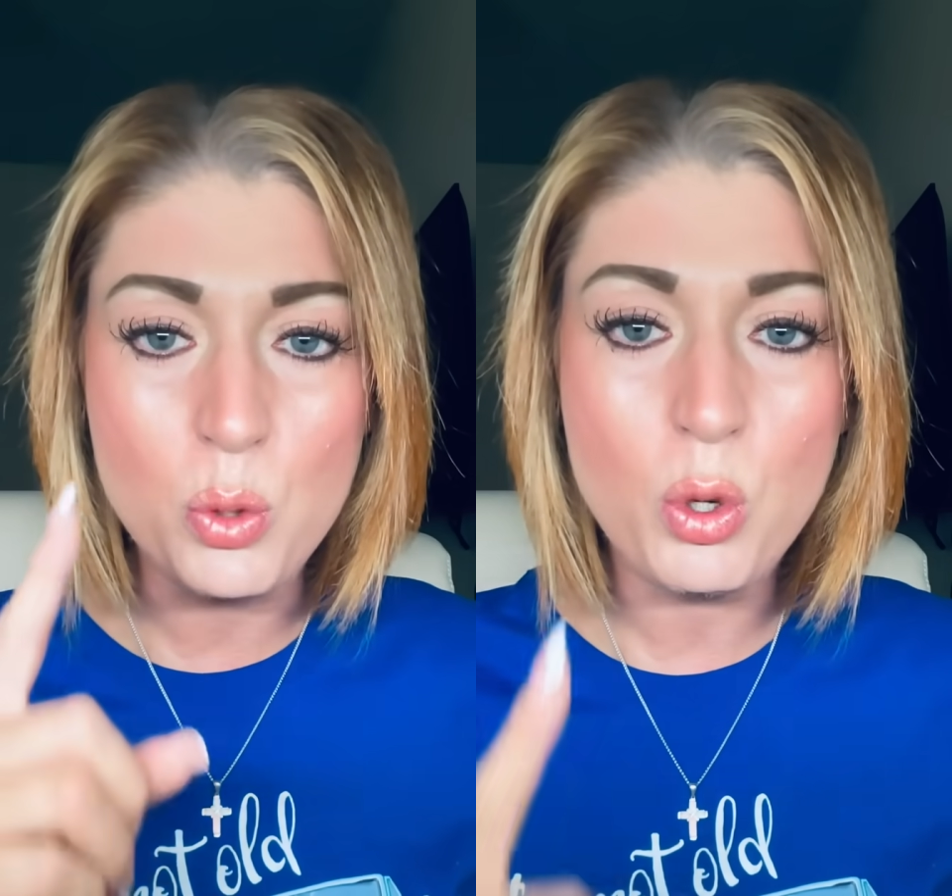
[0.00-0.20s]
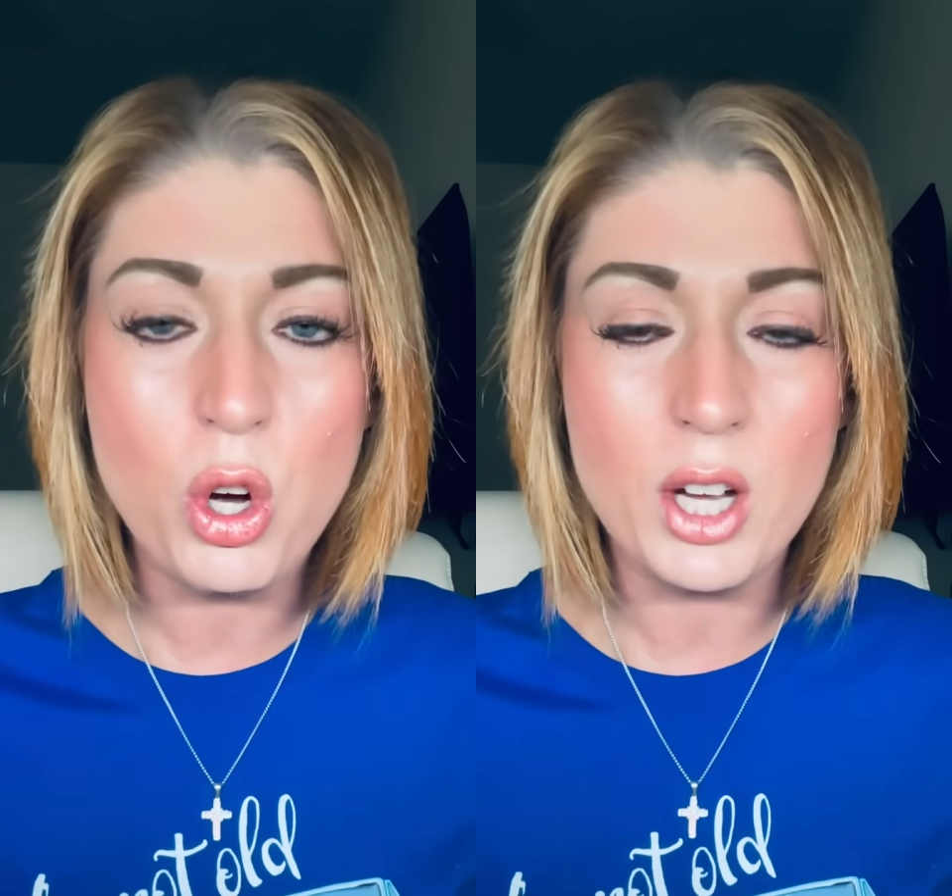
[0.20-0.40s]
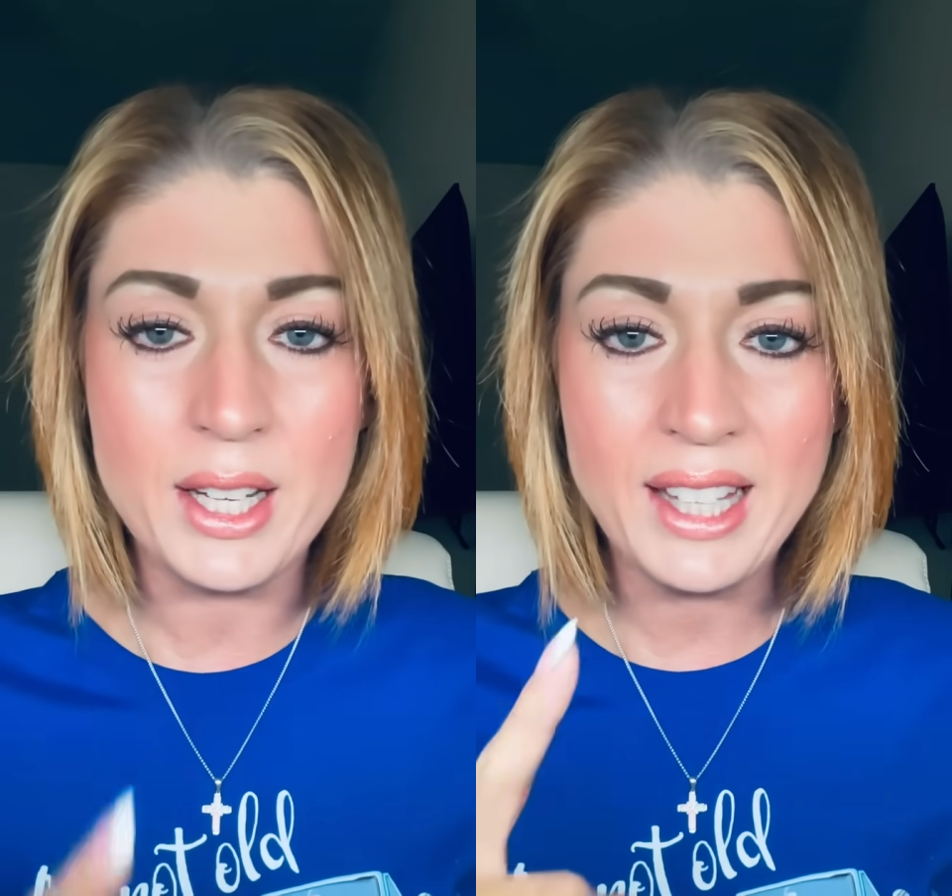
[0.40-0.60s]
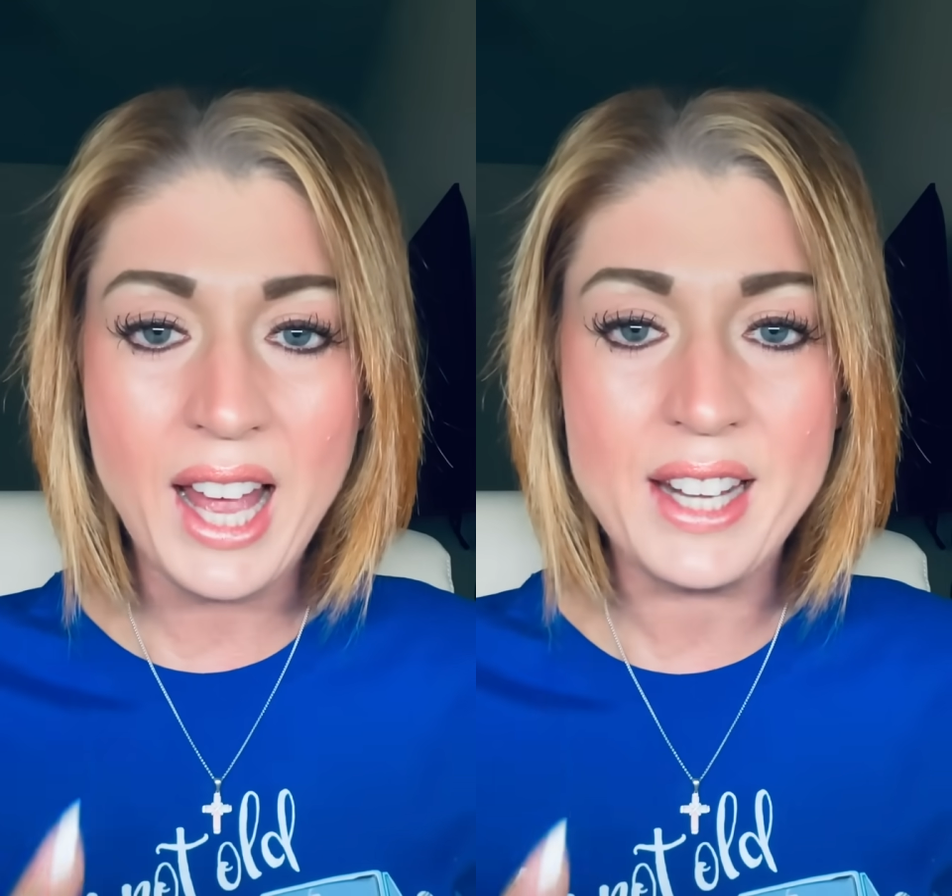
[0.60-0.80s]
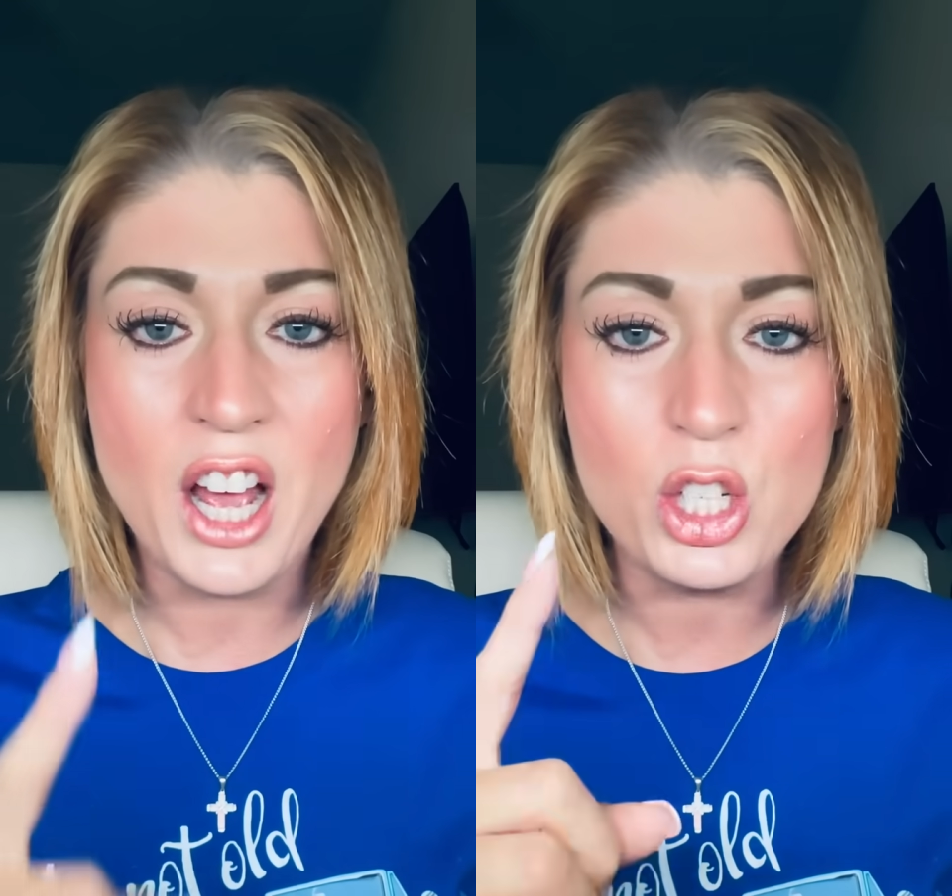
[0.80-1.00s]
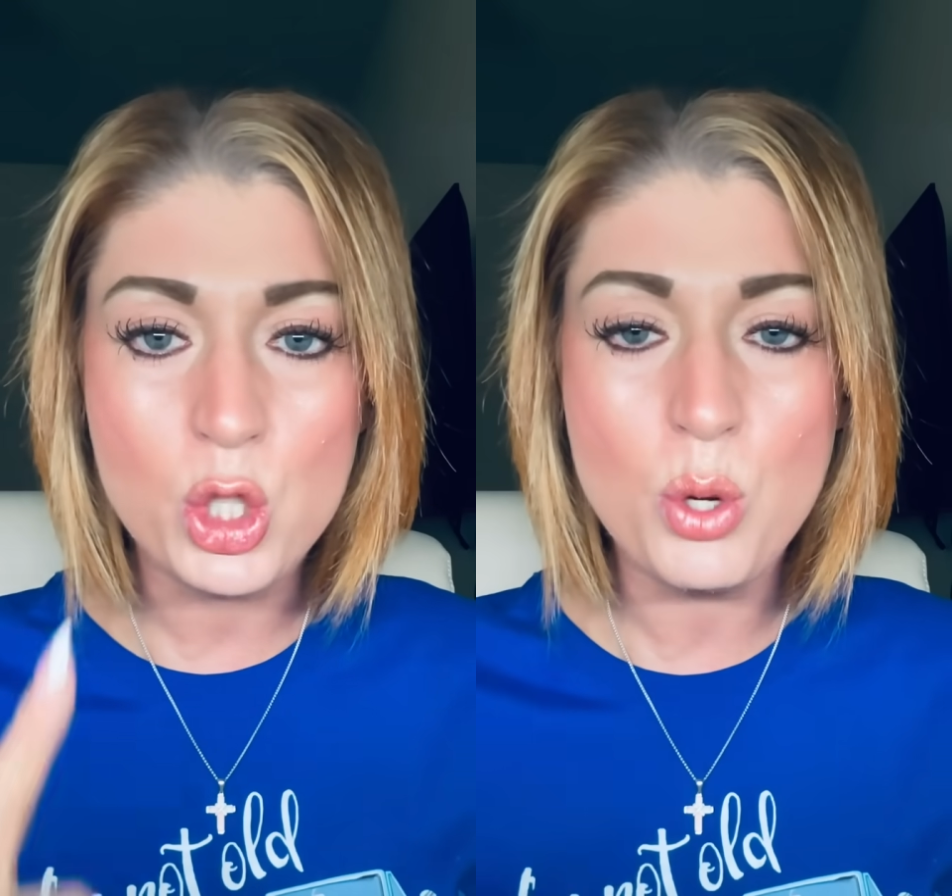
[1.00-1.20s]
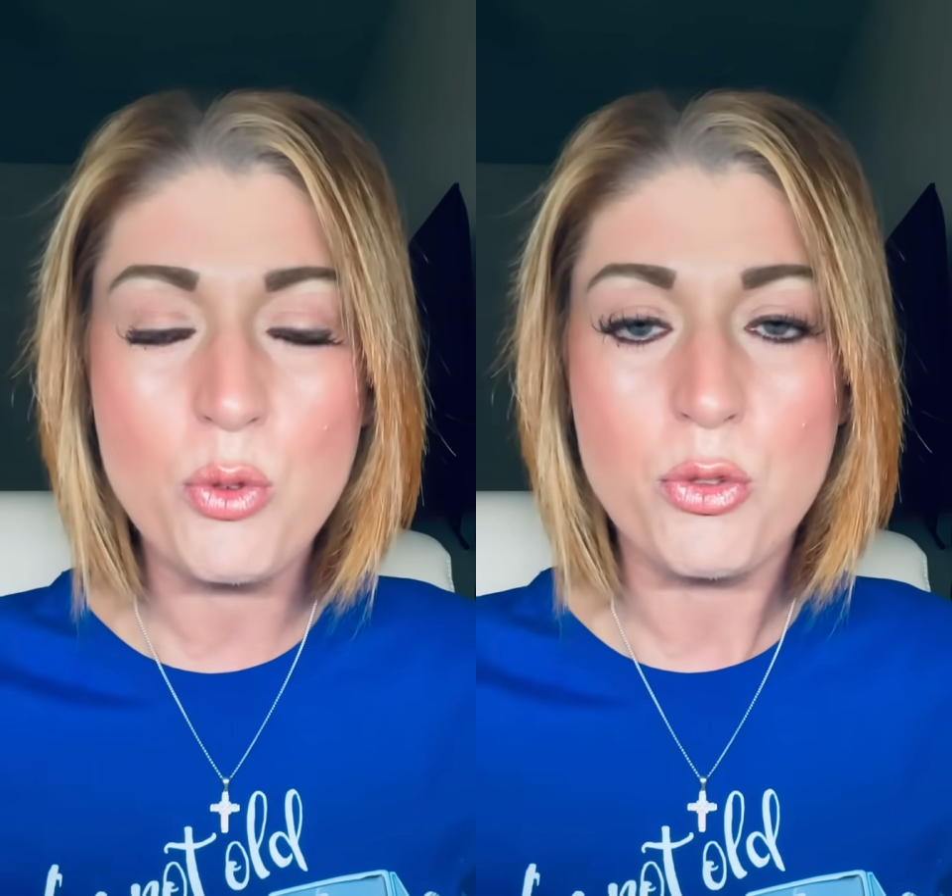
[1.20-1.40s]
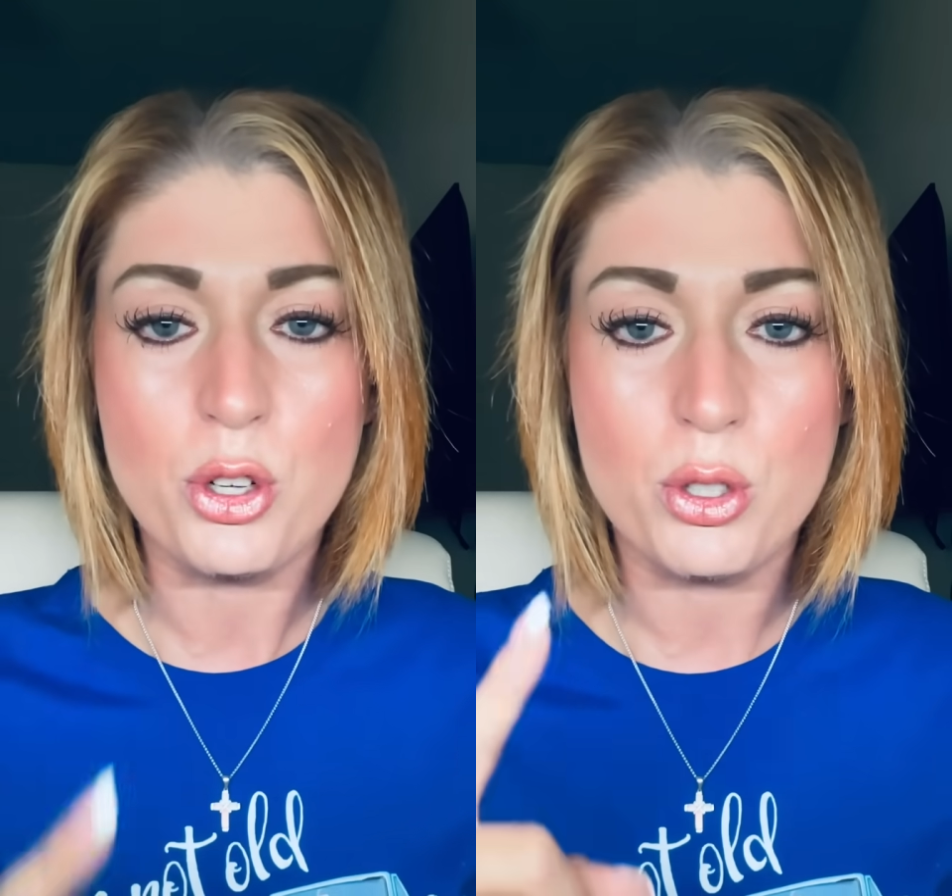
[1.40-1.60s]
could and cannot do
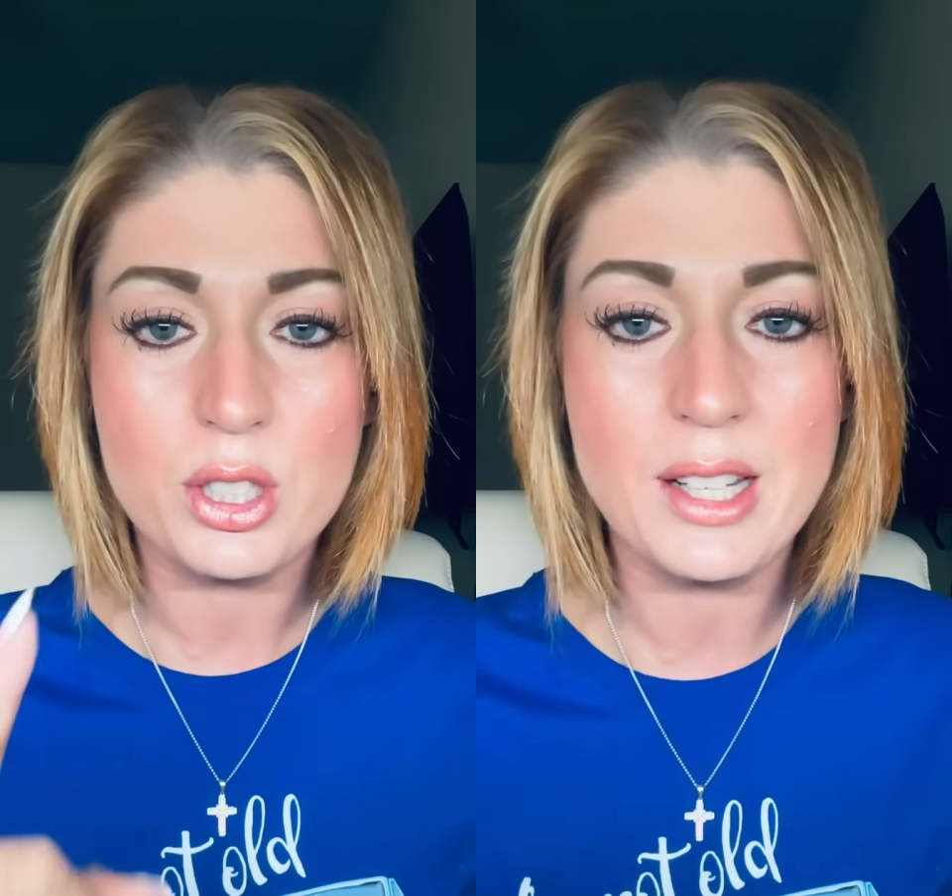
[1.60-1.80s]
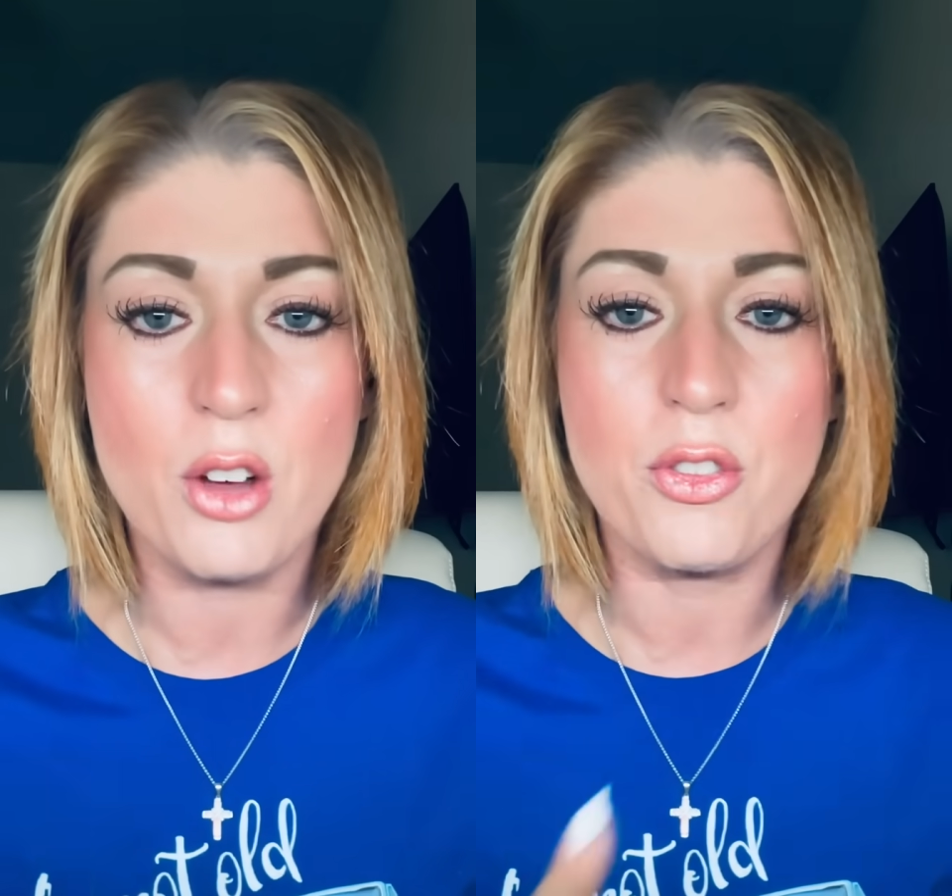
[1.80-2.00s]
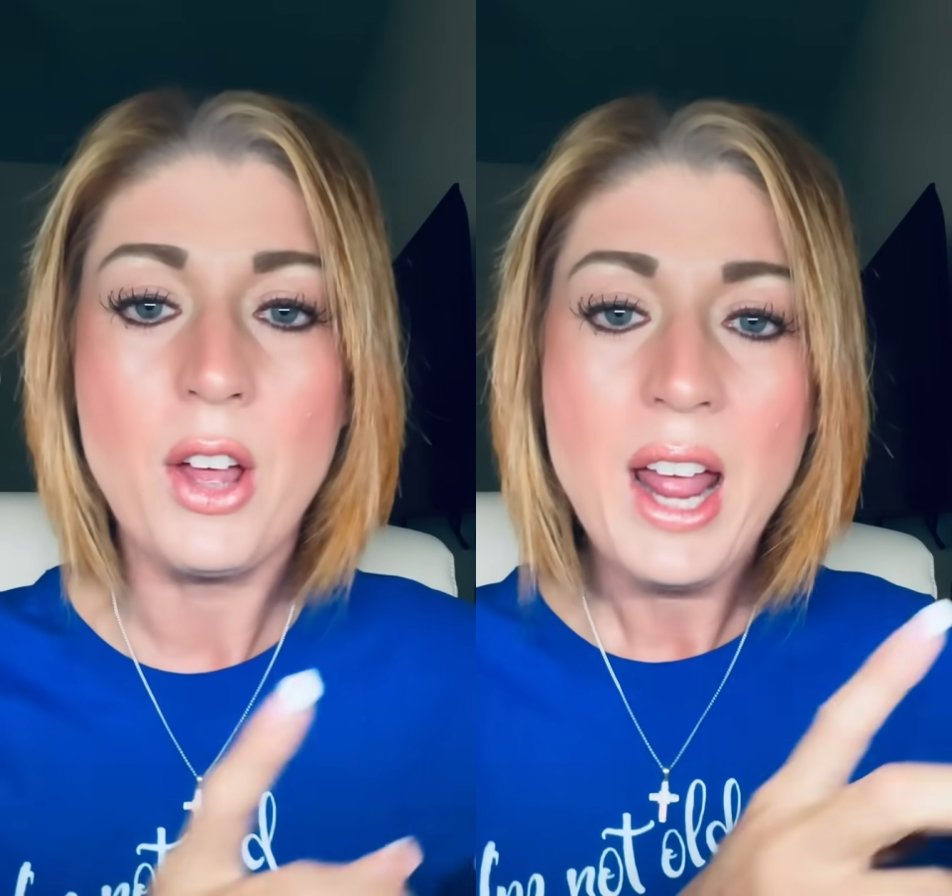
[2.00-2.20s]
for yourself.